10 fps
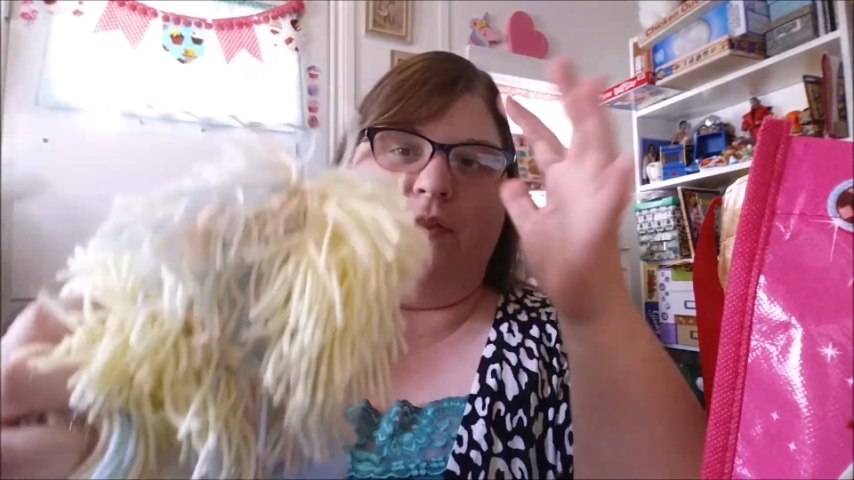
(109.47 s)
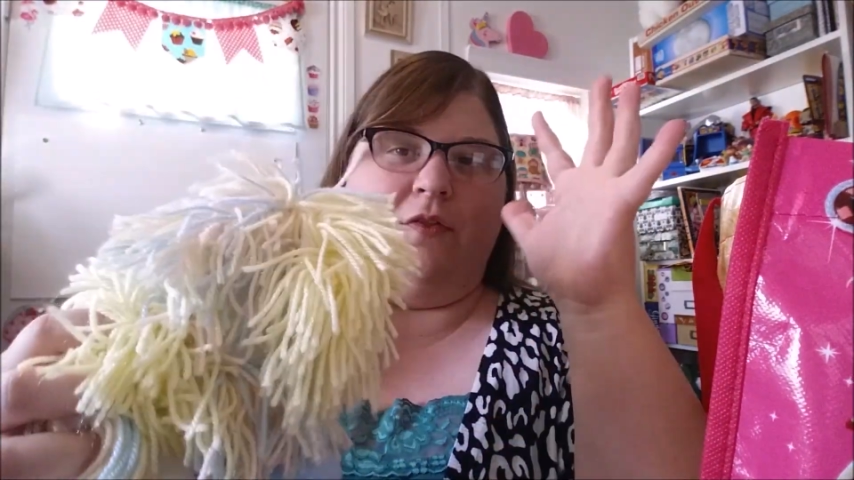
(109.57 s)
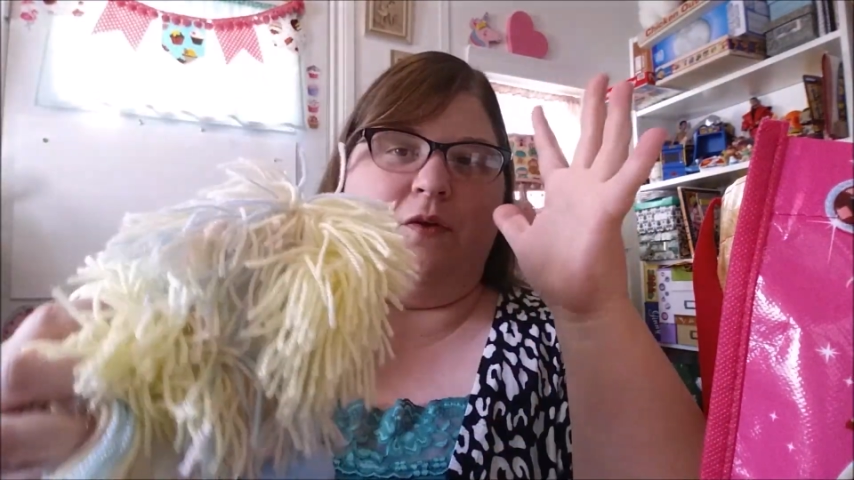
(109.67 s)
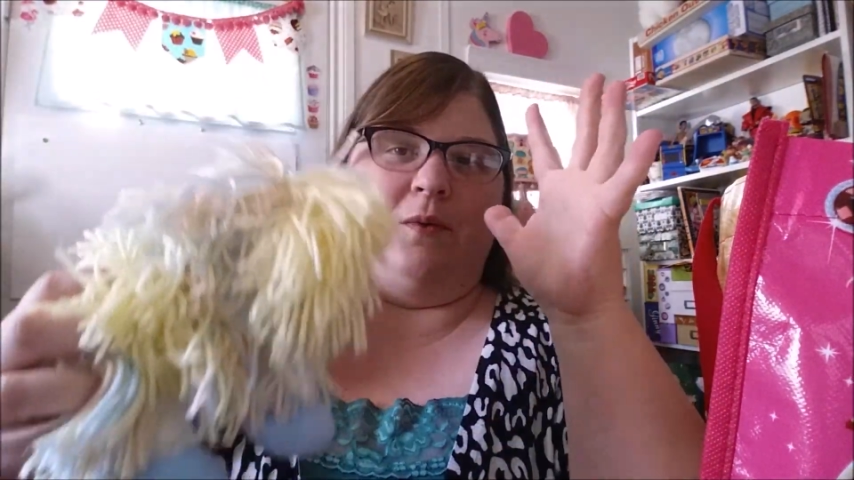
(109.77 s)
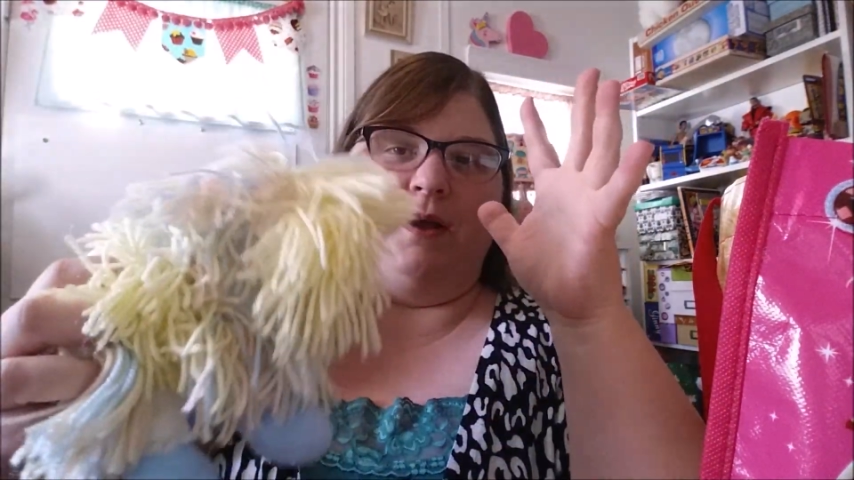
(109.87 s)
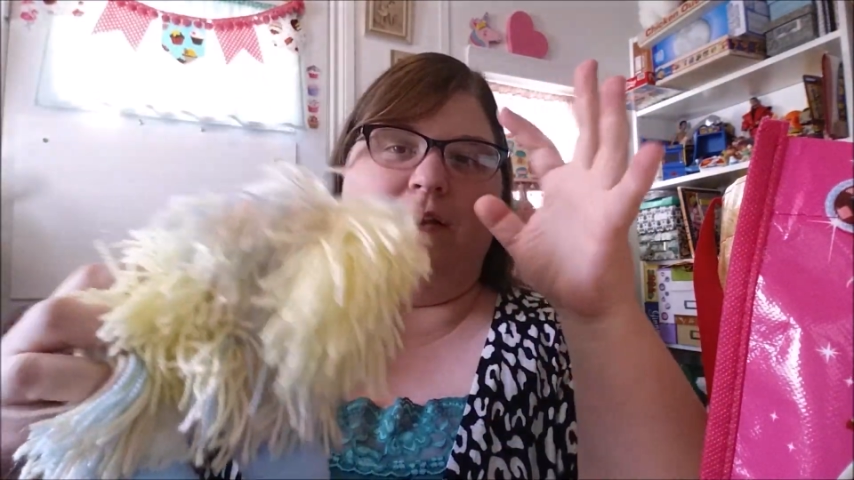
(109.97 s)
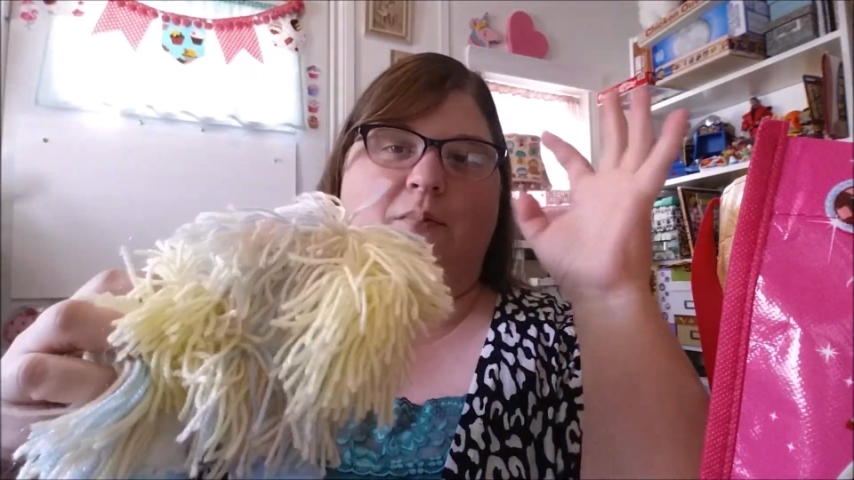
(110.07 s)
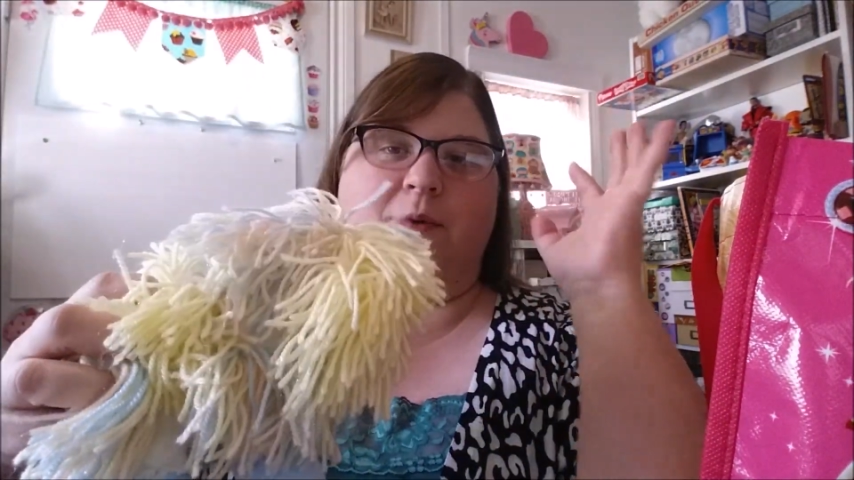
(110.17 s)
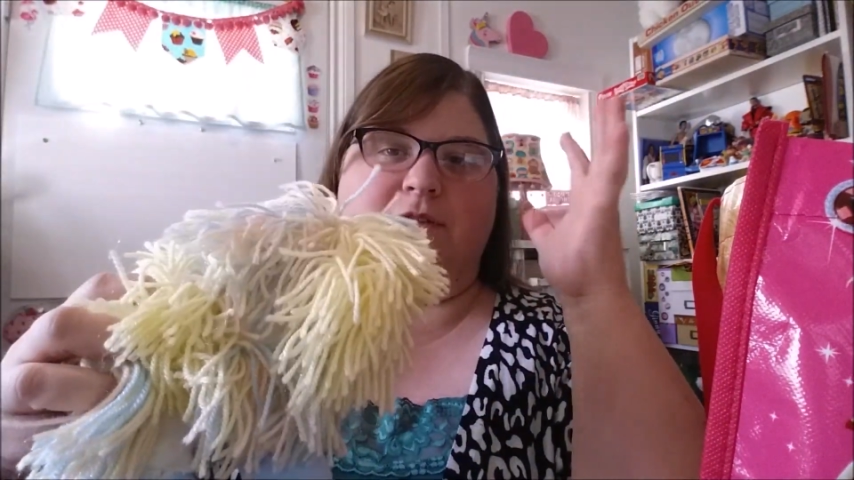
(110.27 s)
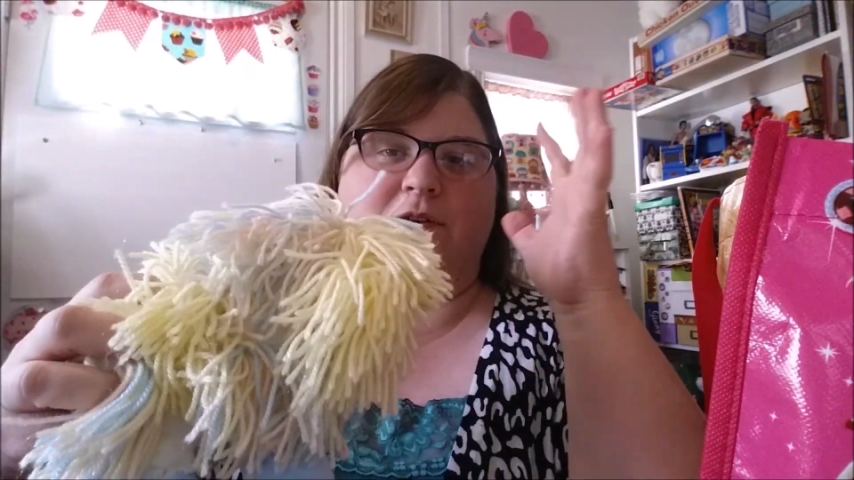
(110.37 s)
The
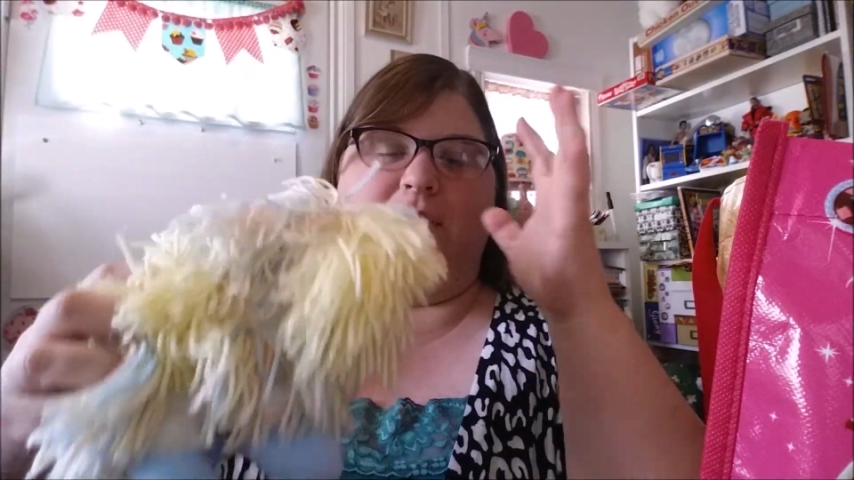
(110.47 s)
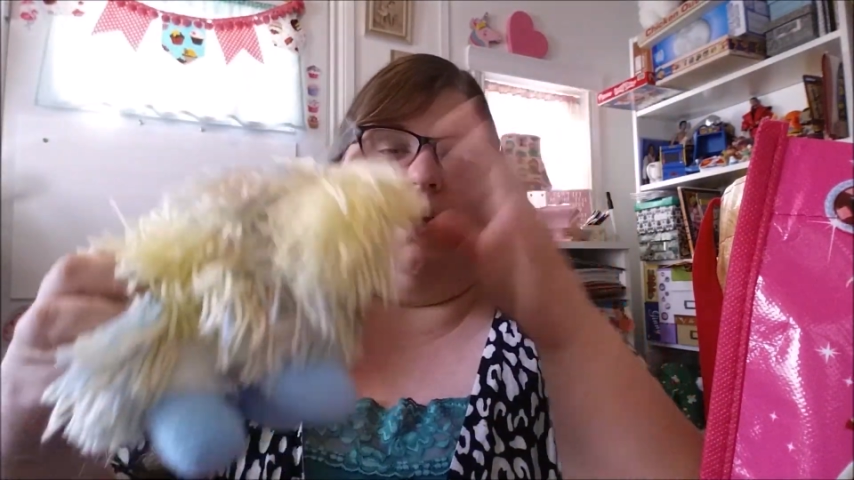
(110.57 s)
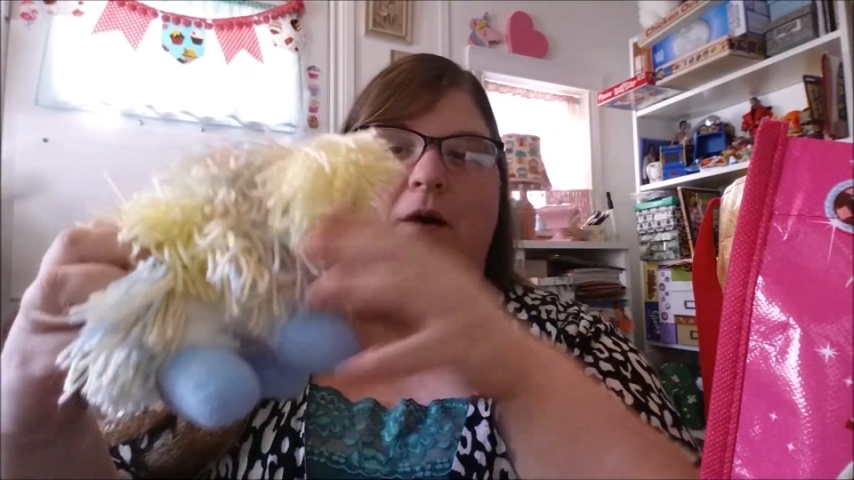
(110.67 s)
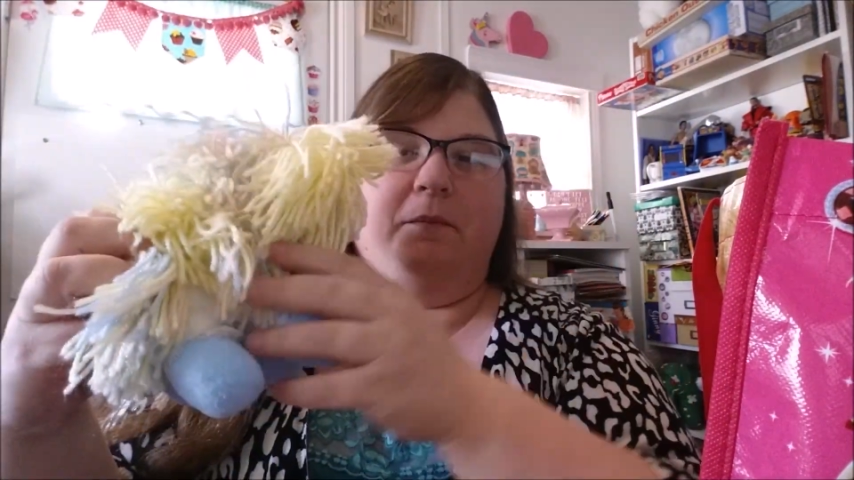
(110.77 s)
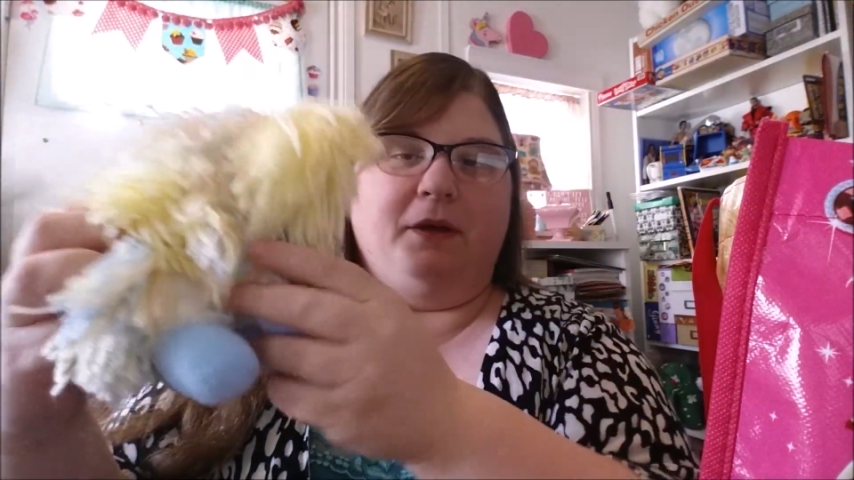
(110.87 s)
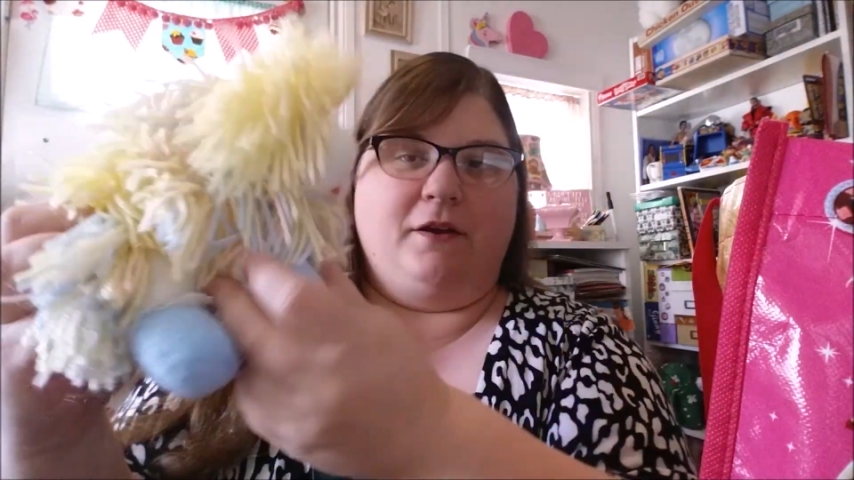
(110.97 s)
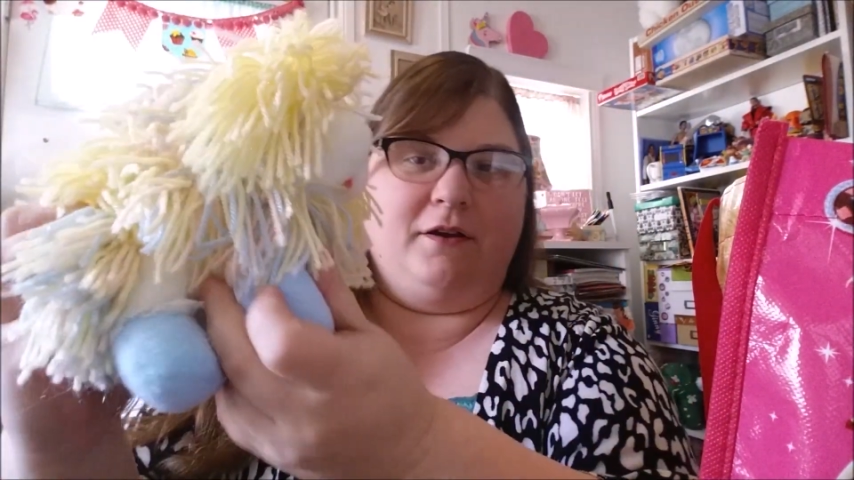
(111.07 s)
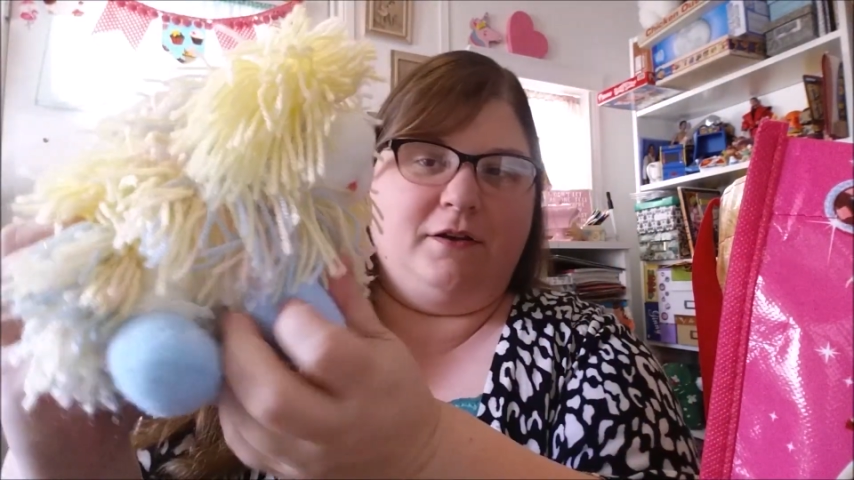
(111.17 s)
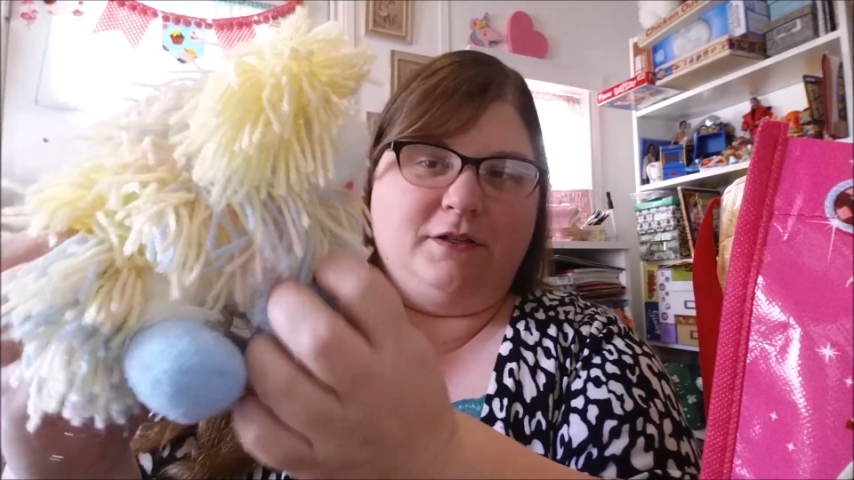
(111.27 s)
regular ones are a lot bigger,